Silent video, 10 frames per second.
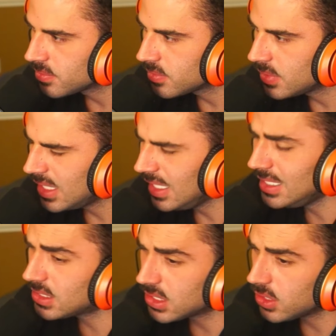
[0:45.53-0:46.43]

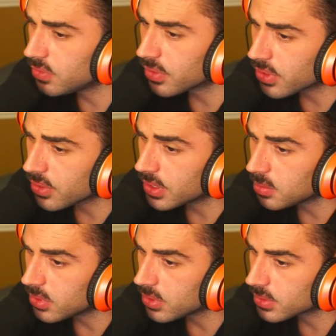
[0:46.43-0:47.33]
easily over 30
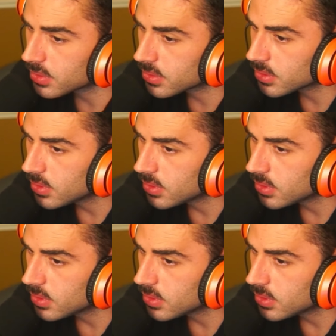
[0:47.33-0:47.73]
books